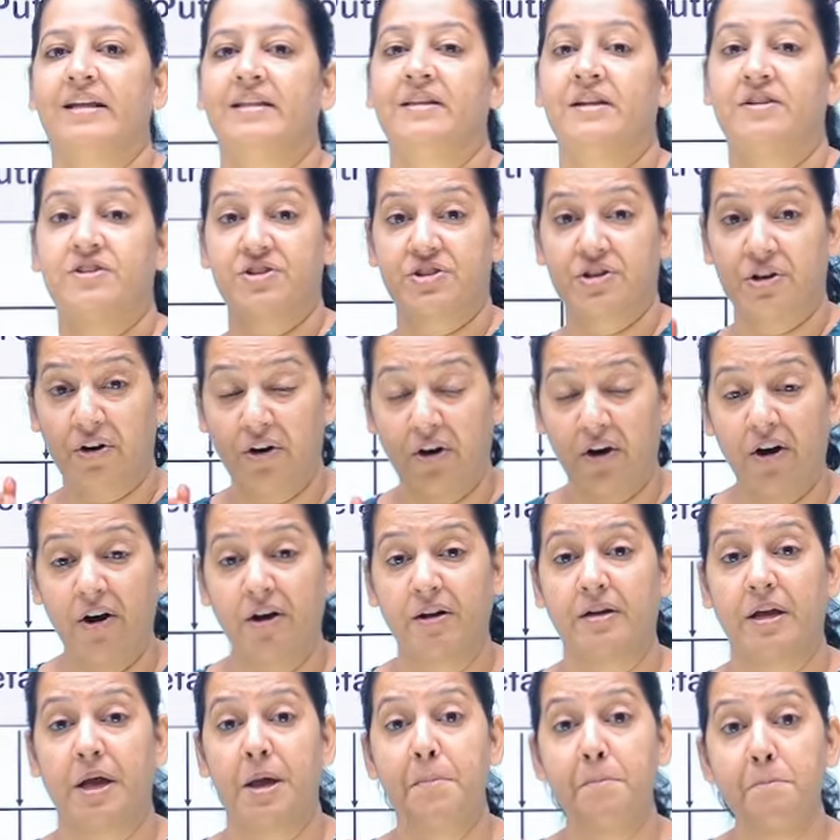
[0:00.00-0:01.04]
the third
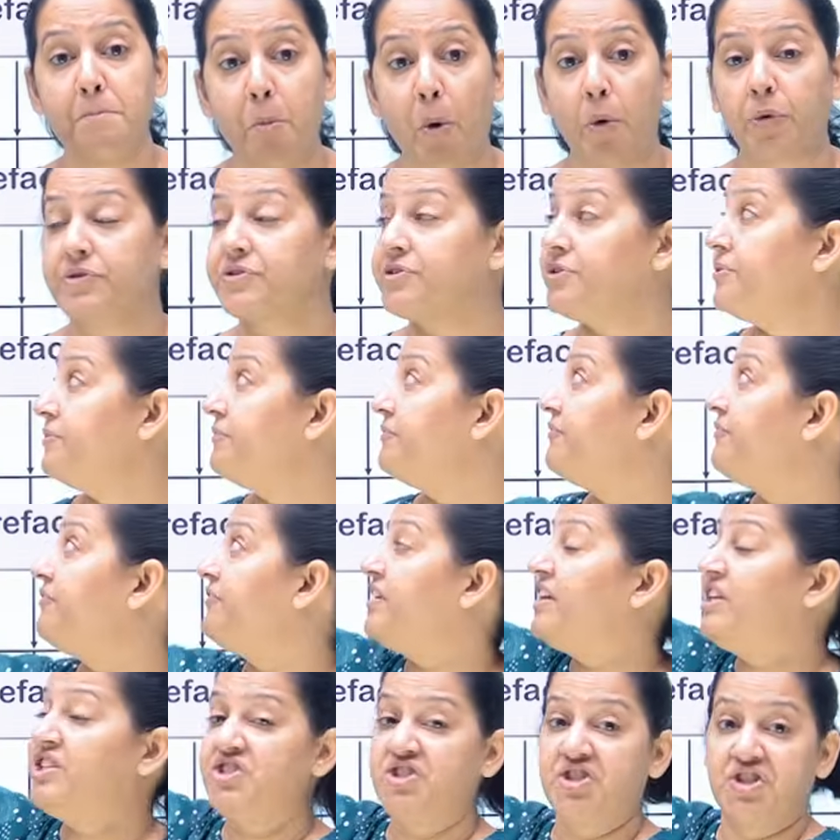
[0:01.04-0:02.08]
important
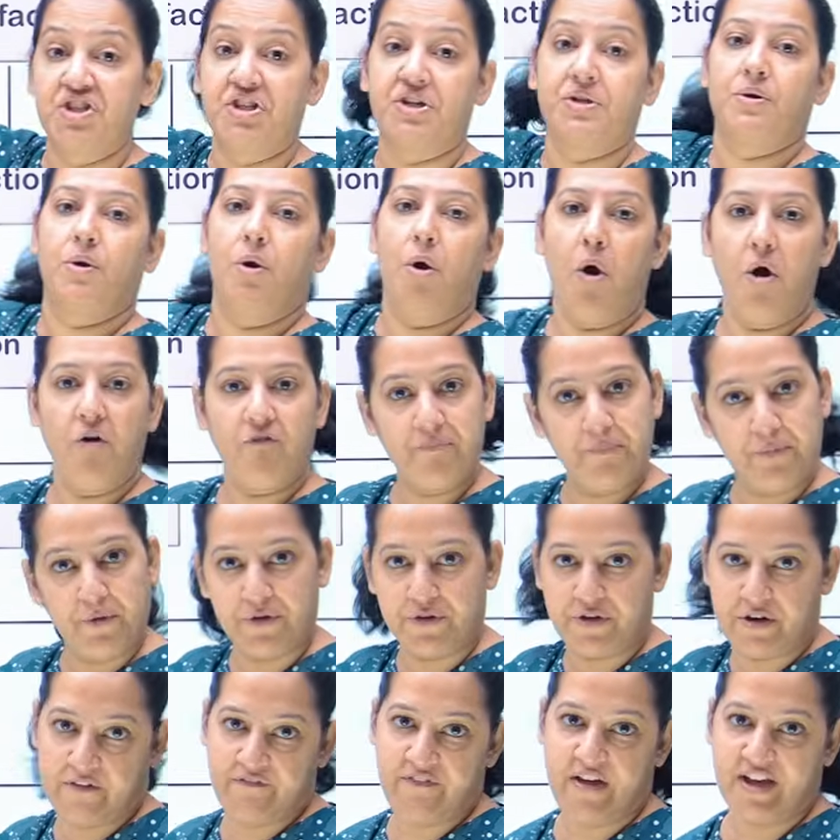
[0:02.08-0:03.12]
feature of
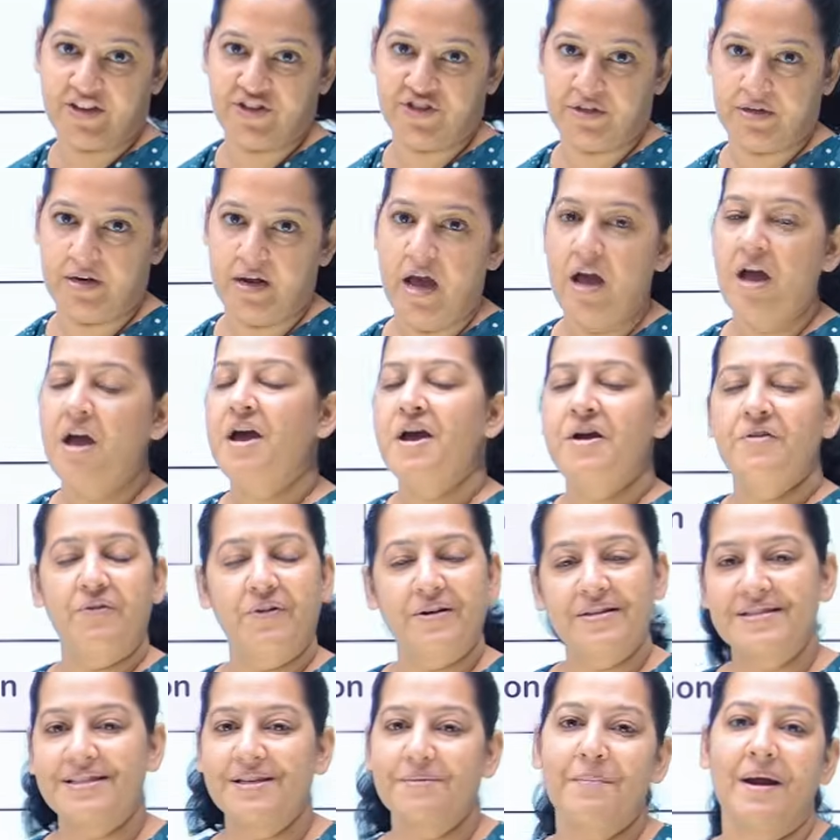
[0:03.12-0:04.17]
putrefaction.
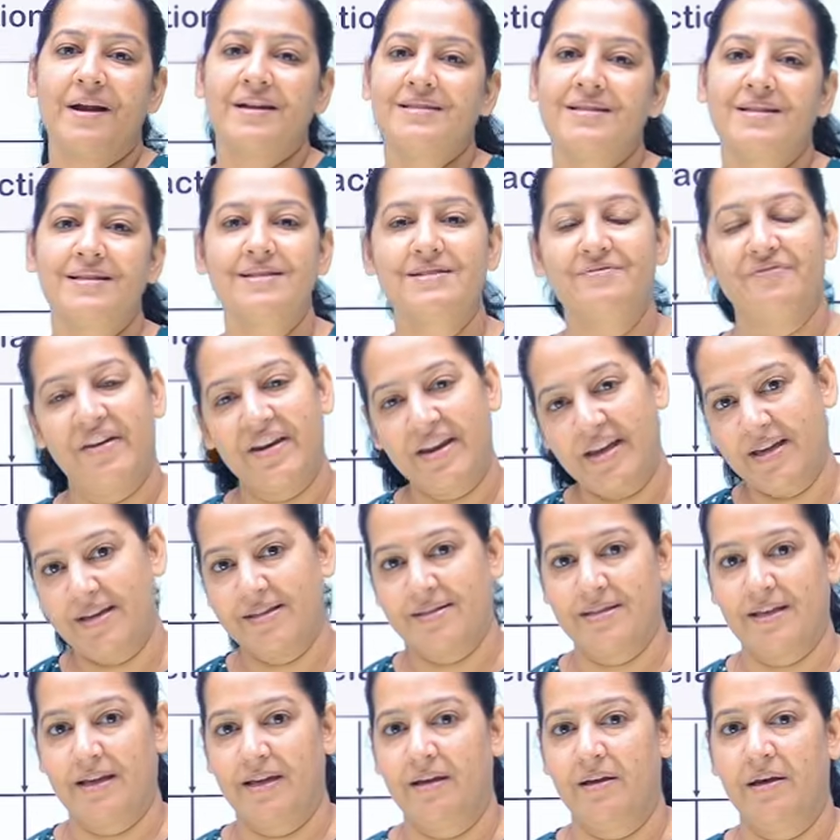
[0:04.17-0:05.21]
Forensic medicine is very
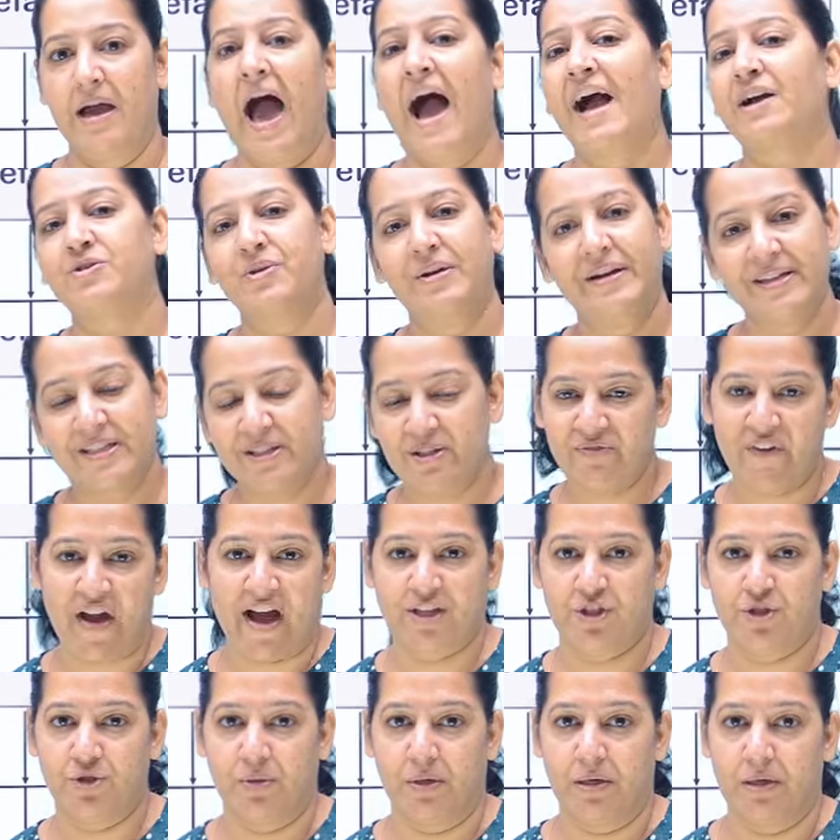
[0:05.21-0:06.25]
easy. Actually, it's
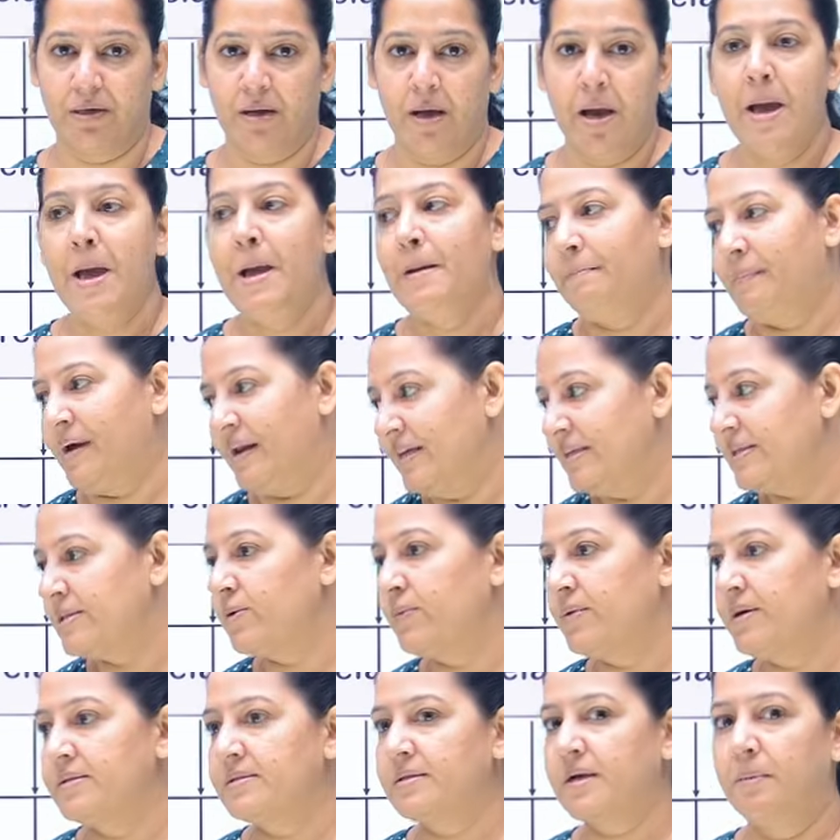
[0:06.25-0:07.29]
factual. Many
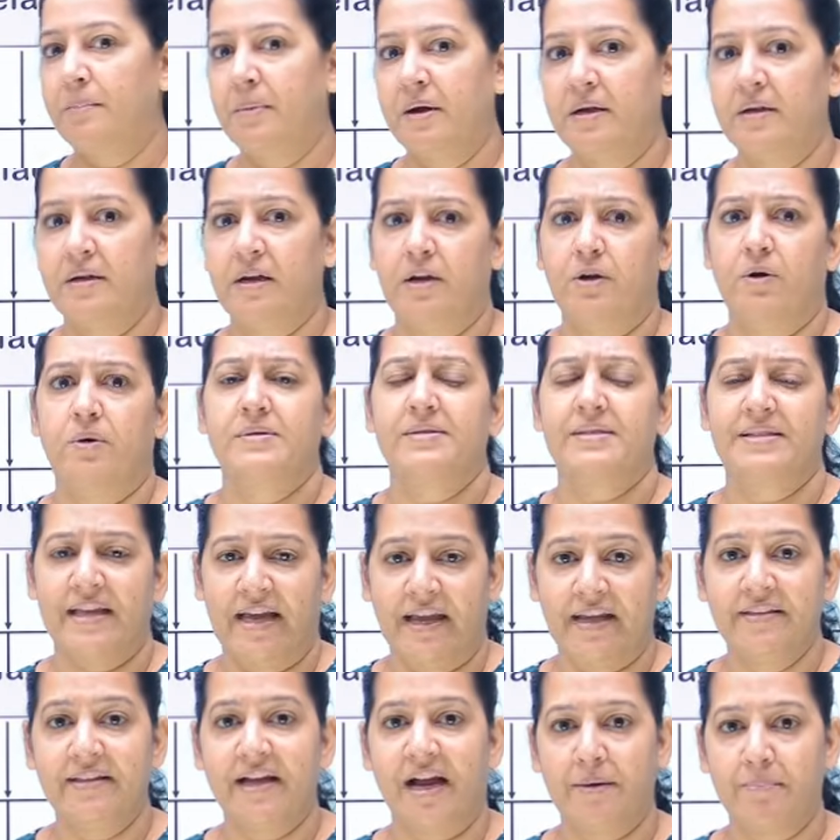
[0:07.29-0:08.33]
students commented or
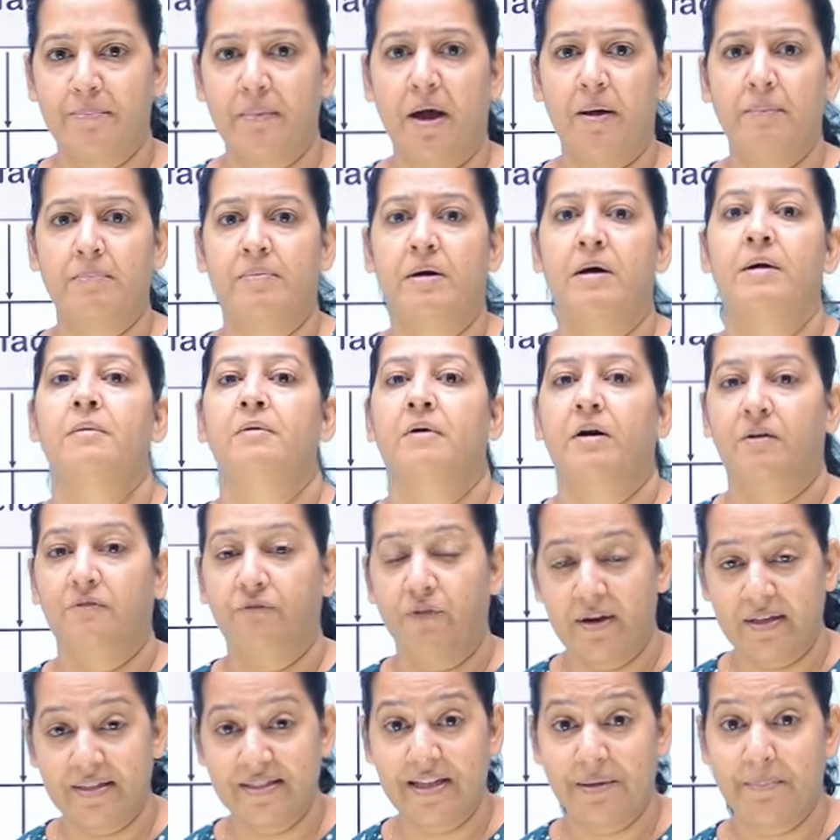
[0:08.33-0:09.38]
saying that, ma'am,
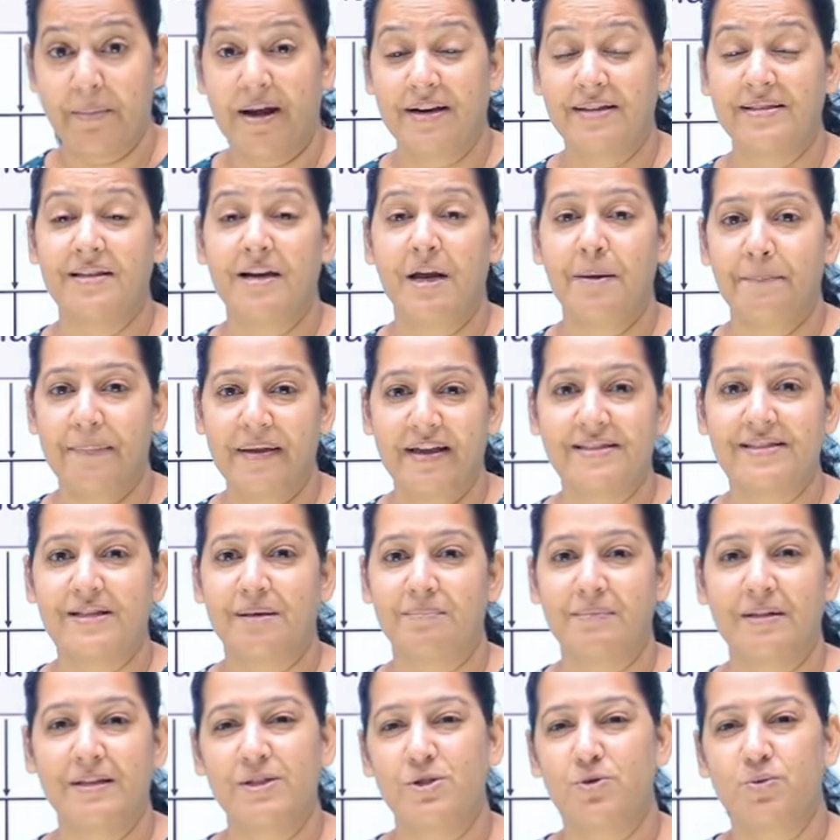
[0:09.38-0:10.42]
forensic medicine and PSM,
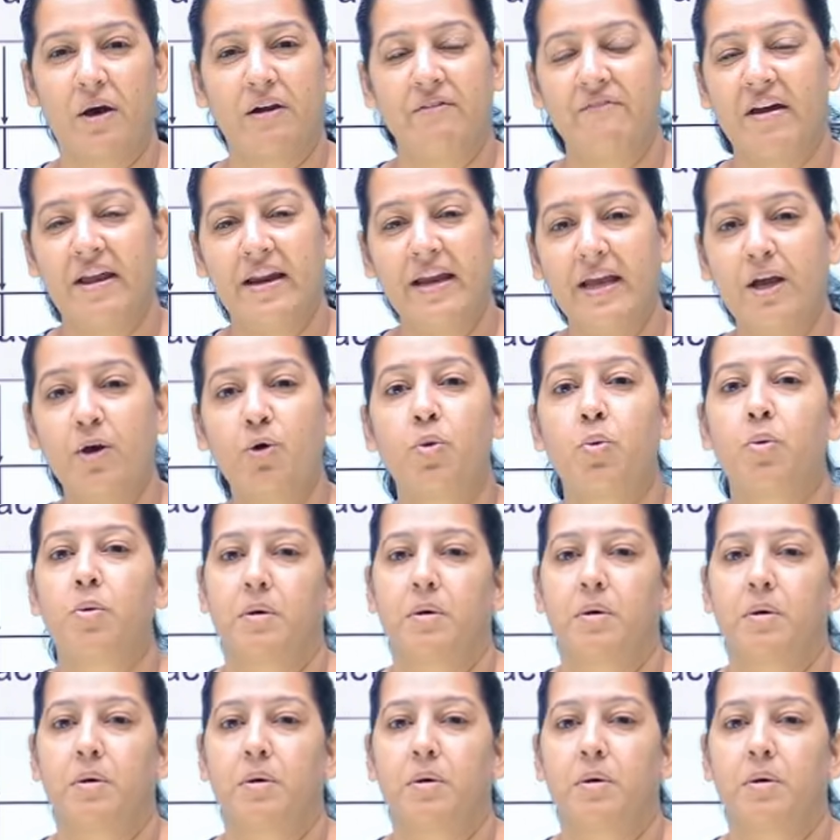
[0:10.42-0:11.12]
these two are very